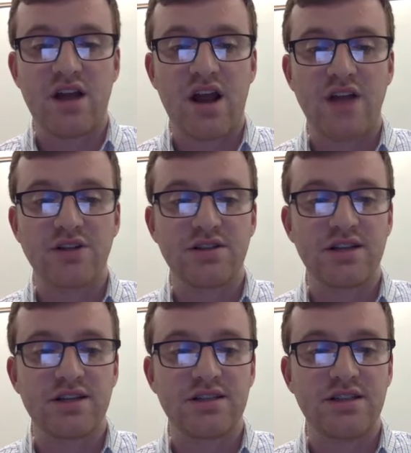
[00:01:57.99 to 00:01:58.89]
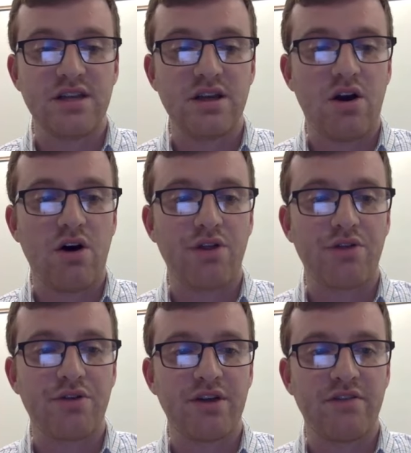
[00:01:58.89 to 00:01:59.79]
And I just like to see all
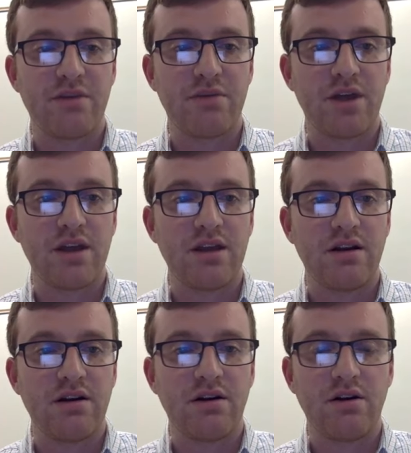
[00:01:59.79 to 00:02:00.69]
three of them right here.